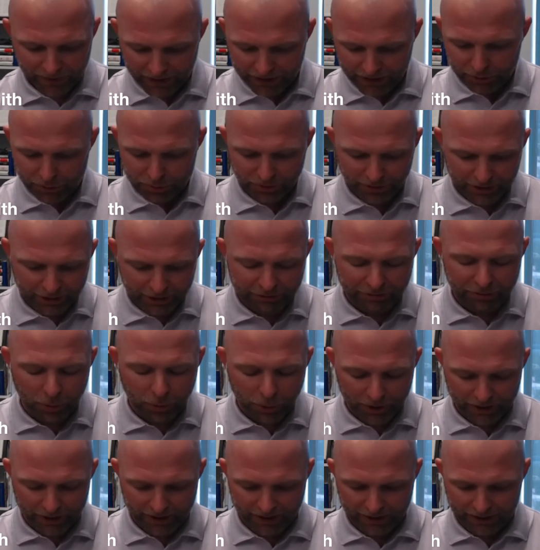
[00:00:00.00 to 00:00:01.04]
And there's really
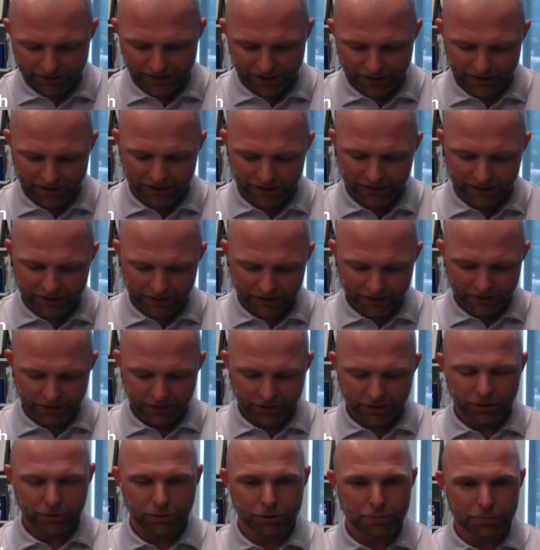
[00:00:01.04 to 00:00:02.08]
four things I think
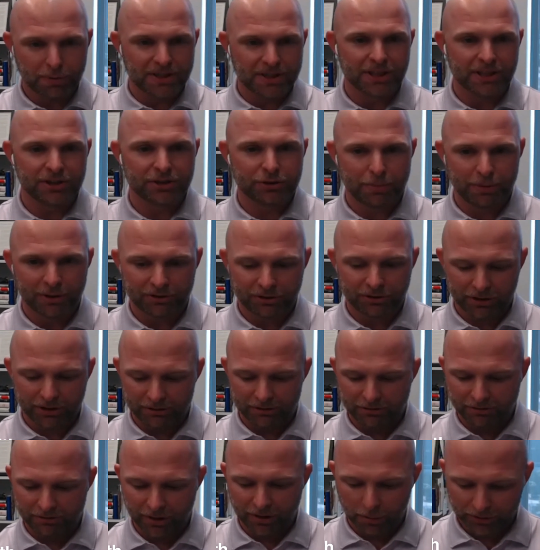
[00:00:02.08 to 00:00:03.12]
you as participants can
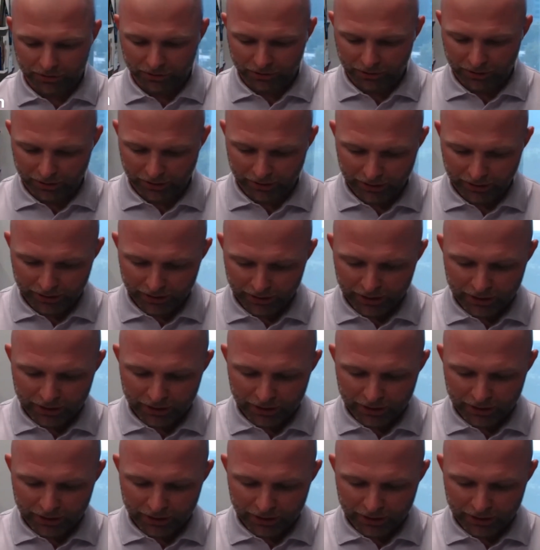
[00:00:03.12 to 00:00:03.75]
focus on.